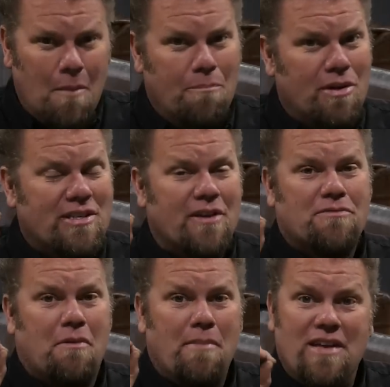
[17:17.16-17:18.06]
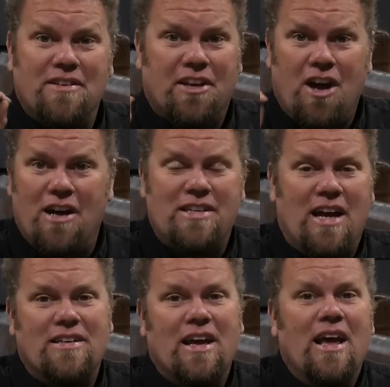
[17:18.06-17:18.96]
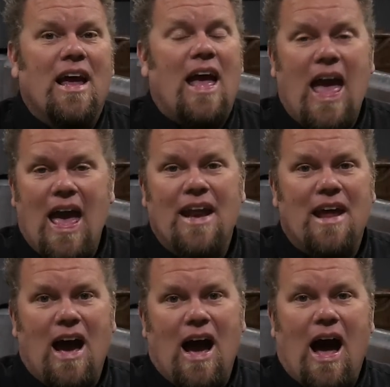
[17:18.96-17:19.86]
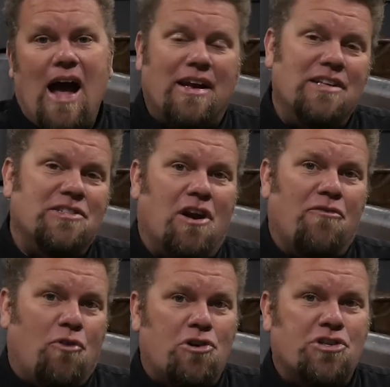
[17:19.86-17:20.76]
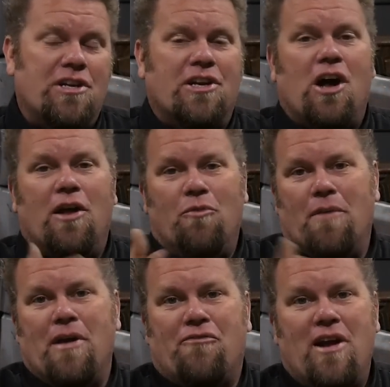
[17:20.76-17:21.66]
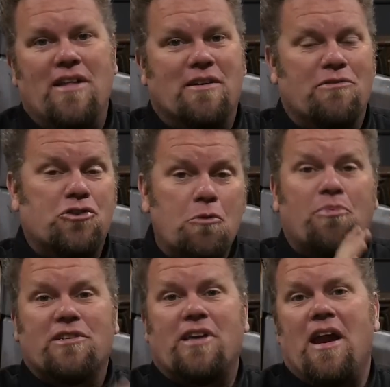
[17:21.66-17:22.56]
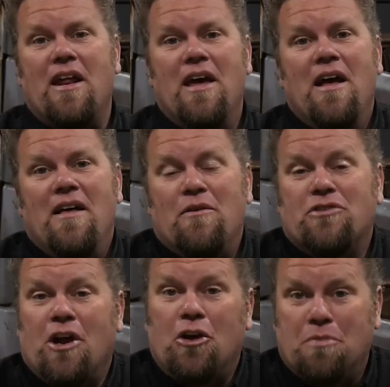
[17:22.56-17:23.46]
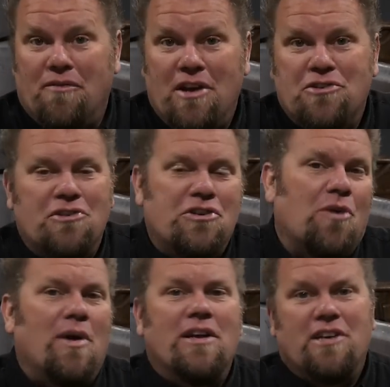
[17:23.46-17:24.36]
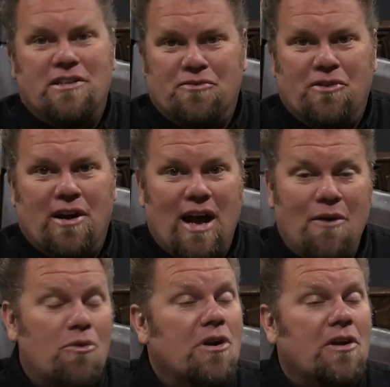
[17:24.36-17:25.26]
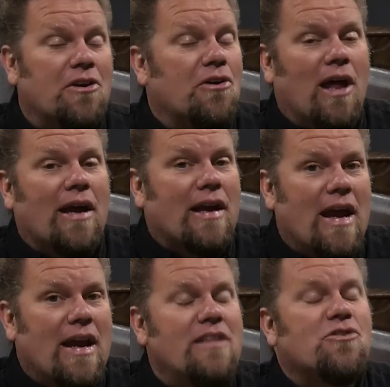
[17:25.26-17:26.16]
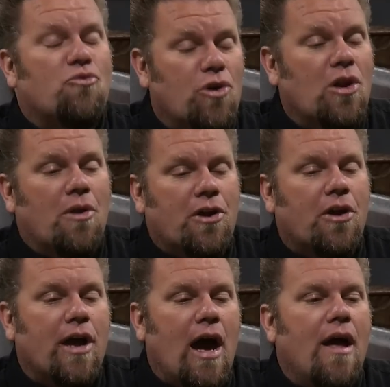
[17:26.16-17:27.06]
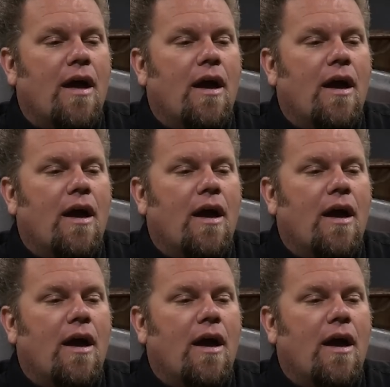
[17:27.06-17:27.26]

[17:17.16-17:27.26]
puts out some amazing content, and I consider it fortunate to call him one of my friends. And I was super excited. He was on Ultimate Adventure this year, and we had tons of fun. And I really do like Nate. Nate's a really, really good guy.